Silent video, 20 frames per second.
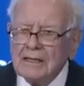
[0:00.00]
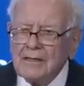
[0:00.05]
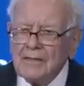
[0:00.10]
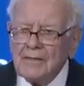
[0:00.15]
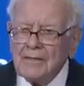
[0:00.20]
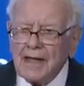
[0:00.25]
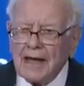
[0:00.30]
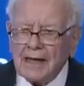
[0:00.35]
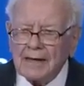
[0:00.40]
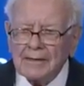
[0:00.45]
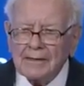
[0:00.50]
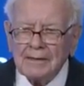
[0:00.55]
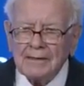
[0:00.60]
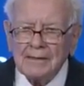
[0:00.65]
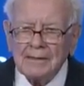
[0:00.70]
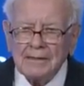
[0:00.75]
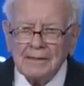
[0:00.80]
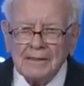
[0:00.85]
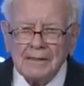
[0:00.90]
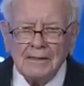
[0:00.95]

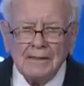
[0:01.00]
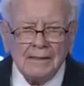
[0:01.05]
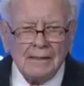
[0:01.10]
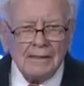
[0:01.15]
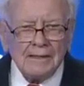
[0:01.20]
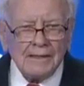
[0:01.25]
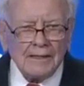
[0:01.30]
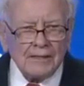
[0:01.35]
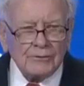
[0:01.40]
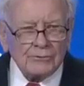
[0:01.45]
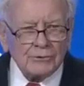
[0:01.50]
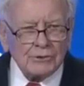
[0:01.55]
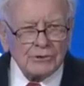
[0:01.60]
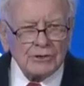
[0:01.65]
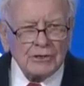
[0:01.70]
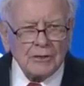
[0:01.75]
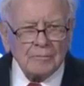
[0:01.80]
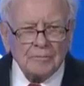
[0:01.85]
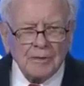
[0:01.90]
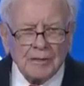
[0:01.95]
that
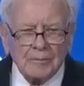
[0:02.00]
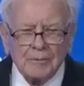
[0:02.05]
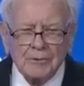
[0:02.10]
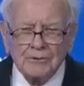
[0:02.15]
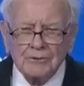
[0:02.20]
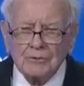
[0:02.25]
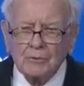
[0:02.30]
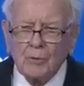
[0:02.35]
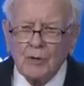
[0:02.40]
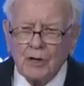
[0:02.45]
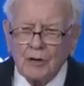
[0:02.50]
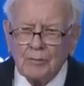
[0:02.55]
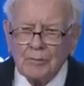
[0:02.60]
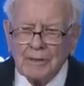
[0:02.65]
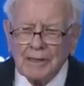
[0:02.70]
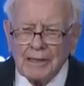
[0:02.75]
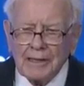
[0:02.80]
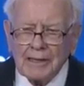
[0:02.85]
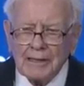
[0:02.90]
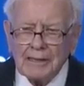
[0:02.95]
interest in people's
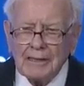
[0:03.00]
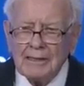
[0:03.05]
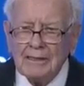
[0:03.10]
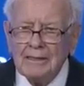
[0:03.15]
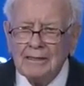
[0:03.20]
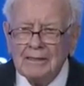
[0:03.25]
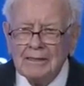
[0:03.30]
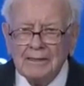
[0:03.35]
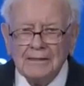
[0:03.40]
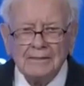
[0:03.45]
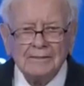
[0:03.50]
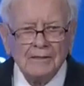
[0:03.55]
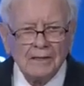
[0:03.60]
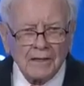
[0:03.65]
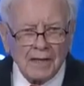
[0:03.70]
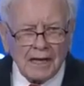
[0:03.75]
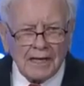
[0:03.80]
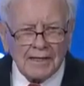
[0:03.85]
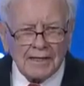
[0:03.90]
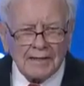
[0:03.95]
well-being, in
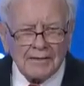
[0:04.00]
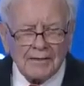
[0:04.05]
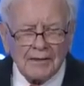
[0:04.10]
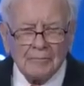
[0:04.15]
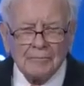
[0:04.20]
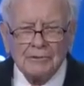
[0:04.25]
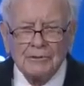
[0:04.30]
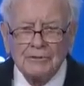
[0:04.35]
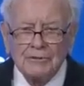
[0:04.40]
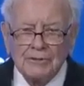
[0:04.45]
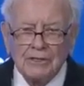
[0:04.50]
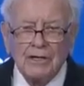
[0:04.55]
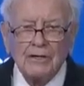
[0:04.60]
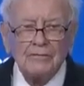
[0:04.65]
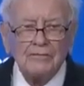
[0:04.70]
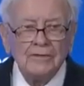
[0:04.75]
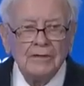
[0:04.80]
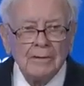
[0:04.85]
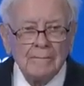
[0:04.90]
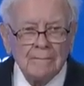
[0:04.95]
delighting them
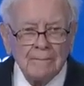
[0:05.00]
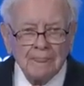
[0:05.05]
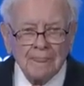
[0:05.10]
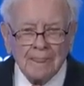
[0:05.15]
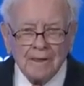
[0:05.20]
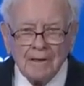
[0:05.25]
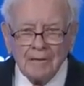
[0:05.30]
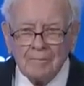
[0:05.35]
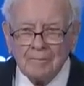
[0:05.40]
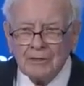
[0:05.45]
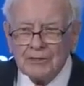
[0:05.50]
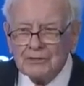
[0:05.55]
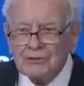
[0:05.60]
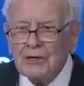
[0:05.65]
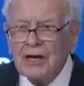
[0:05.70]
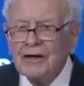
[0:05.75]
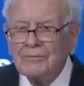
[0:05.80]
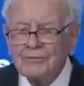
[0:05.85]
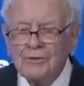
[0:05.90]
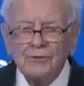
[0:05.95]
yourself, but you
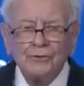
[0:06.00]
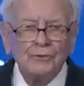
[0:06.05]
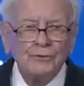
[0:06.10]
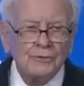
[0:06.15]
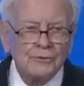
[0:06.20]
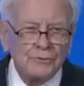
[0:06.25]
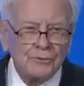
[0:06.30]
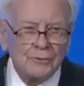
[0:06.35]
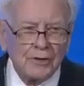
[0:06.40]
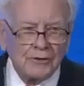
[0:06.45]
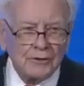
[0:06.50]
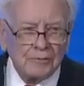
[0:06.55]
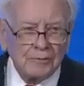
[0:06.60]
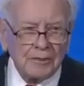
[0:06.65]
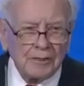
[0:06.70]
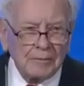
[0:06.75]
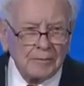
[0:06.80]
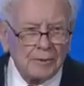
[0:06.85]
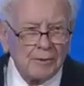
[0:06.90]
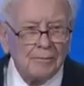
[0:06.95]
have to do it through other
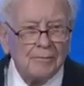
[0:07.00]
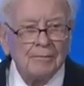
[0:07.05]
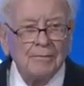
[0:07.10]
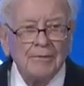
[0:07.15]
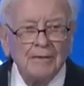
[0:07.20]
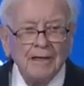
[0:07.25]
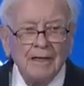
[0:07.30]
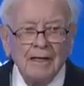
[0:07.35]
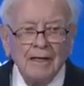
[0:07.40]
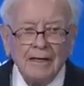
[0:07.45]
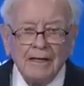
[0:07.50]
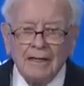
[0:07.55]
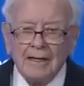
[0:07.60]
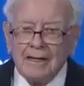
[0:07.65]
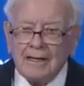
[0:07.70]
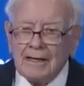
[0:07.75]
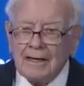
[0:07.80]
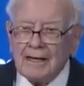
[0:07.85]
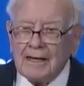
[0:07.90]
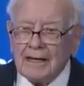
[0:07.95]
people.
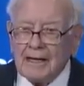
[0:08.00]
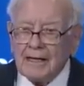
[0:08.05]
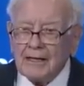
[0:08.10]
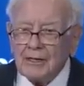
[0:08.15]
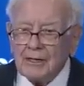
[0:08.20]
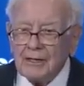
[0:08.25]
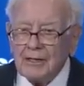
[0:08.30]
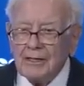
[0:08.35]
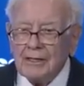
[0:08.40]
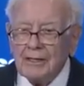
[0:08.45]
And